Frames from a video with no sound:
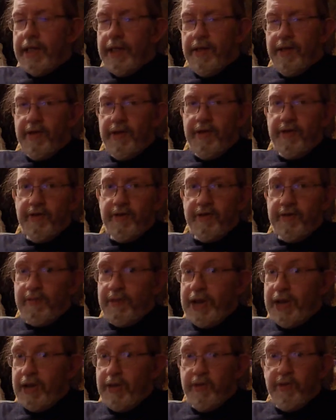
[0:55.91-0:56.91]
there's
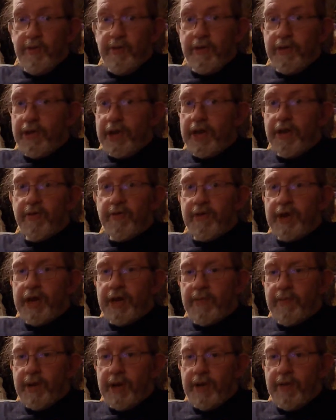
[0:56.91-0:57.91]
indoor things we
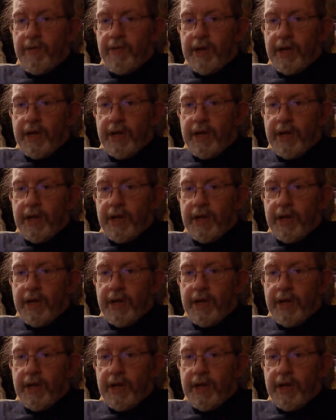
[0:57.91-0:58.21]
can be doing.